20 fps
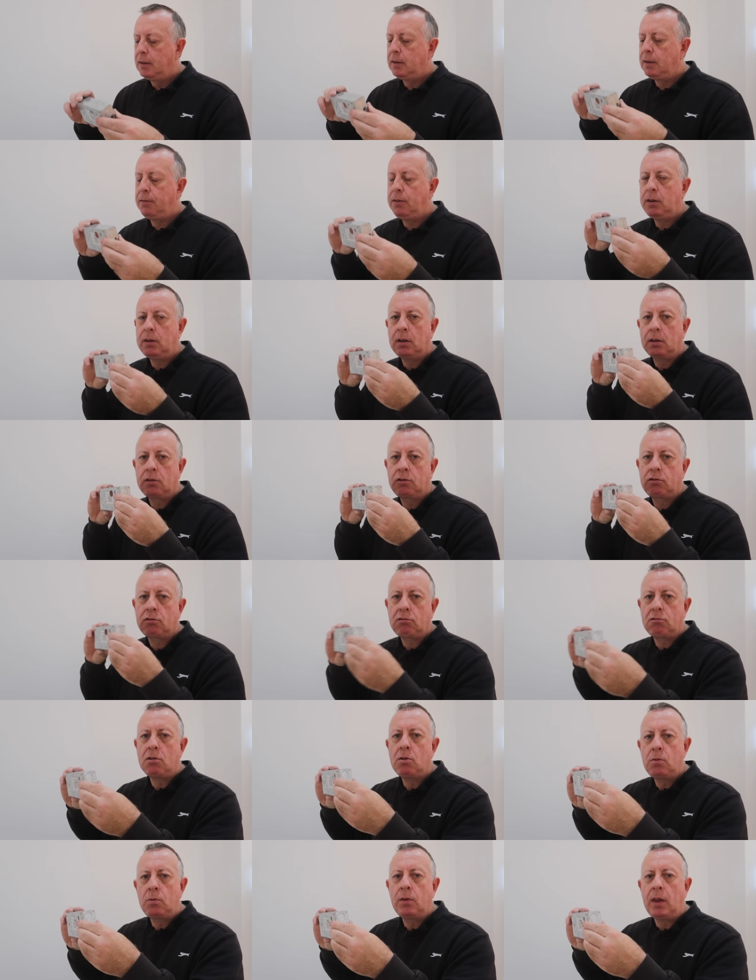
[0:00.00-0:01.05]
And if you're going to
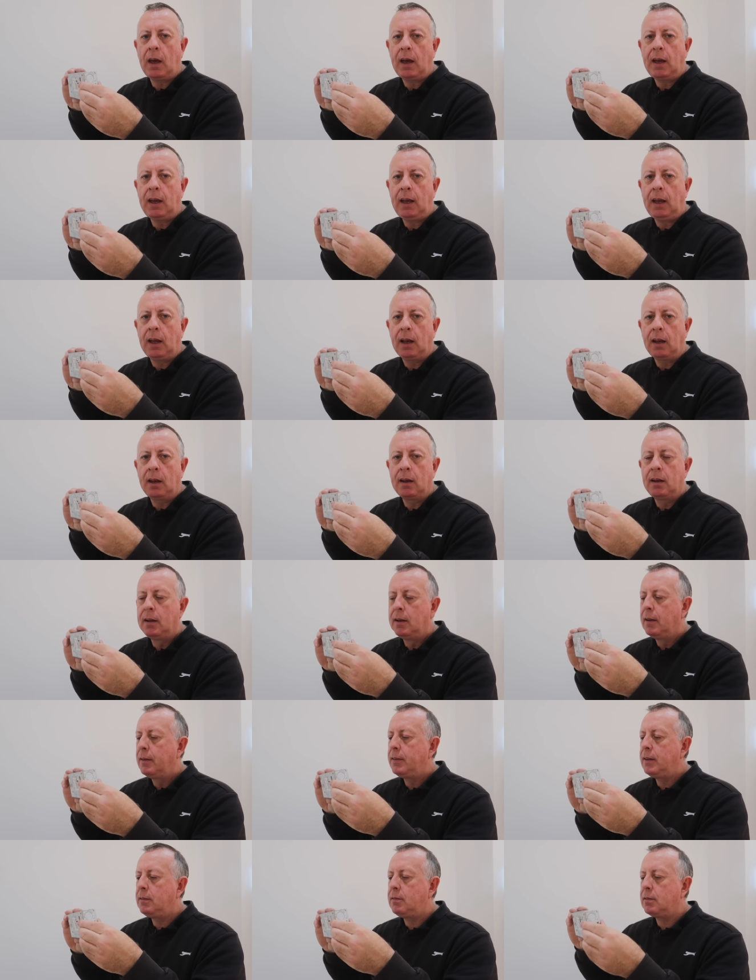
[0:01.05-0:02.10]
screw that in,
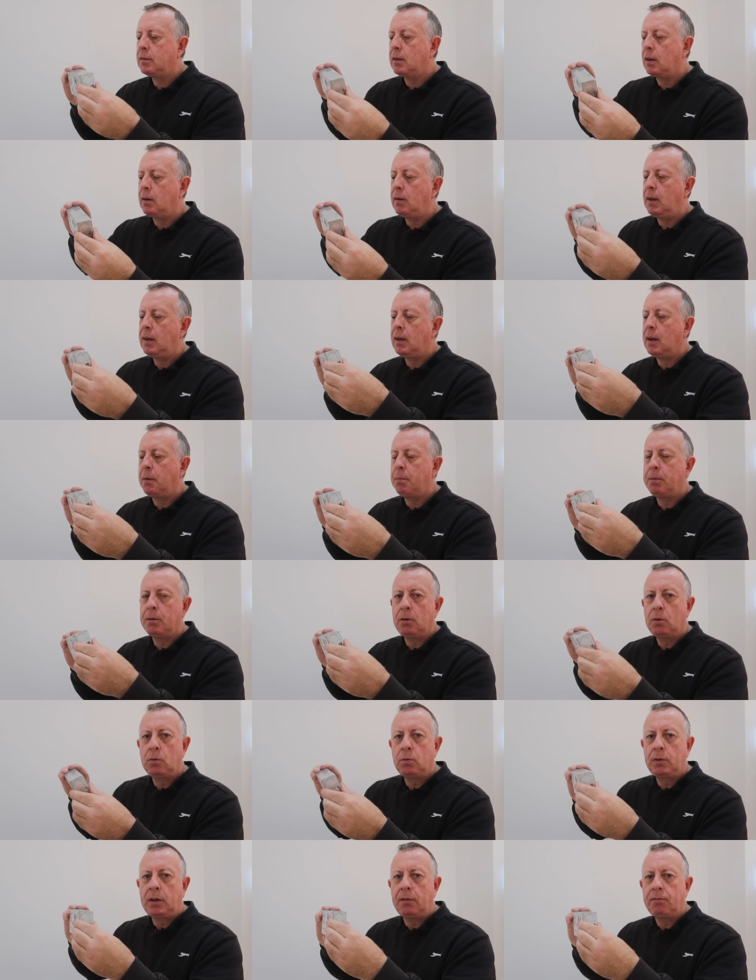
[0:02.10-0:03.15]
this is going to end up at
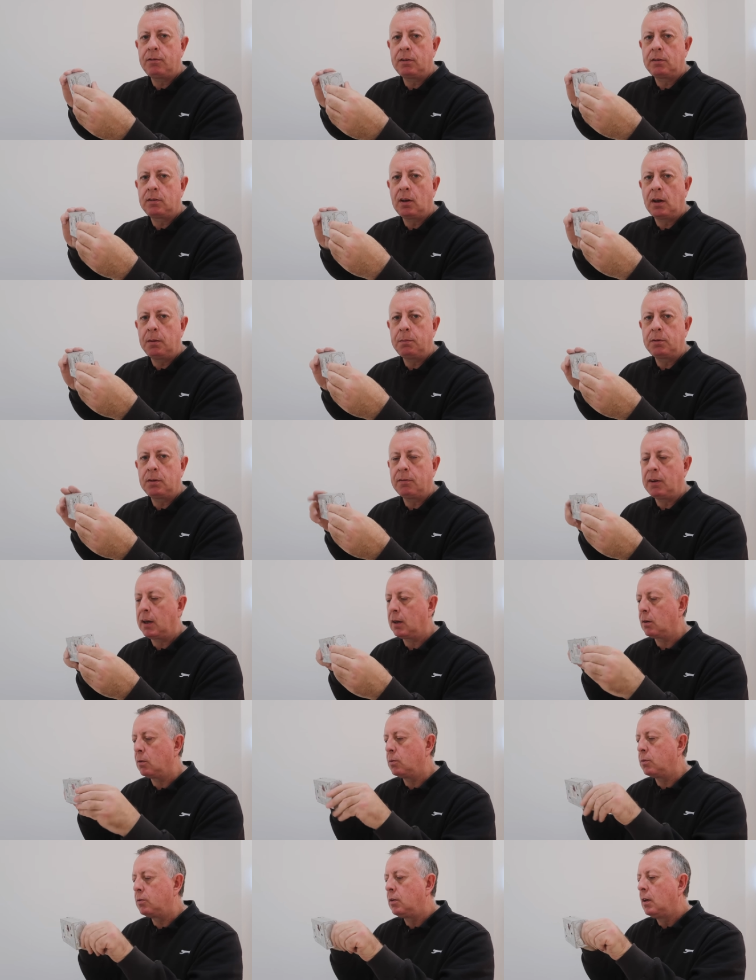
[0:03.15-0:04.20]
all different types of
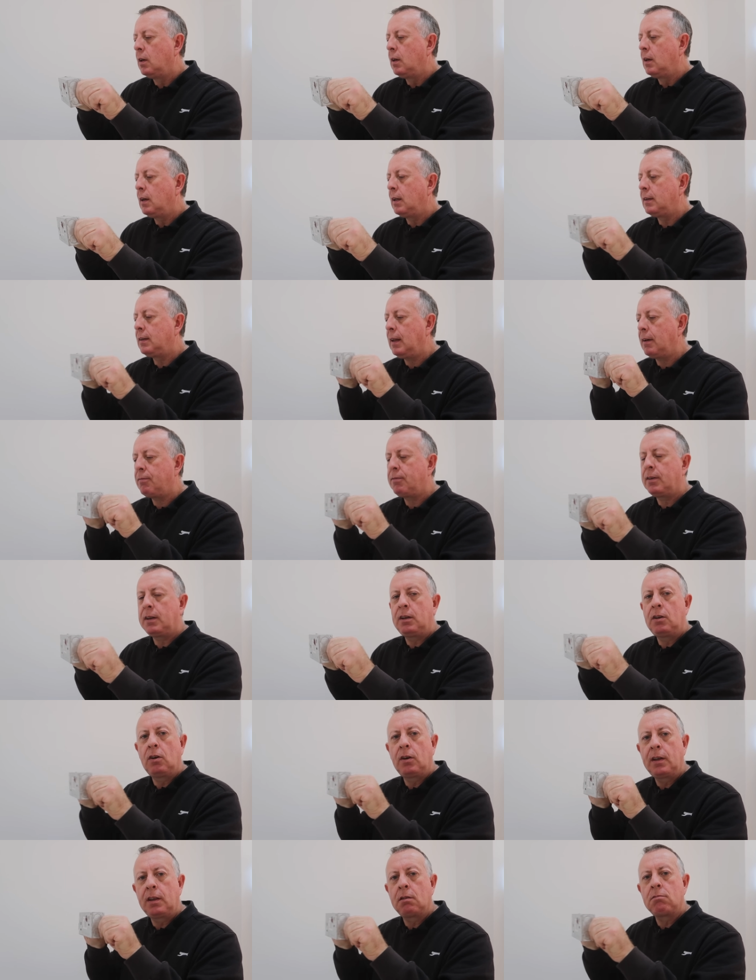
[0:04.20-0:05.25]
angles and definitely
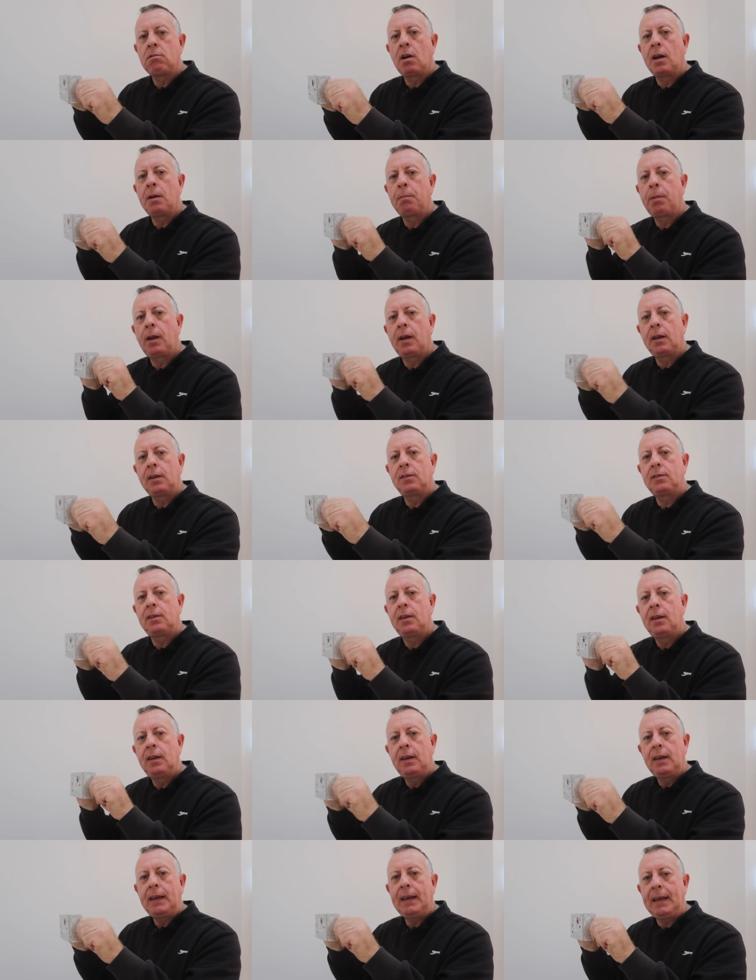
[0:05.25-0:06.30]
not in the right place
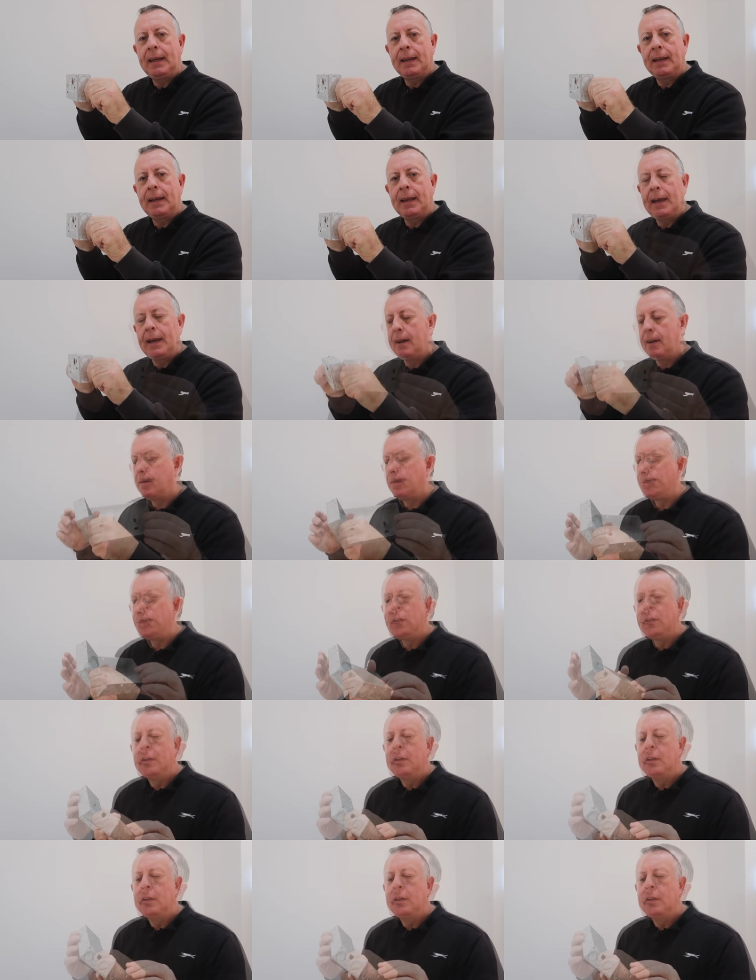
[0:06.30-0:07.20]
in and out.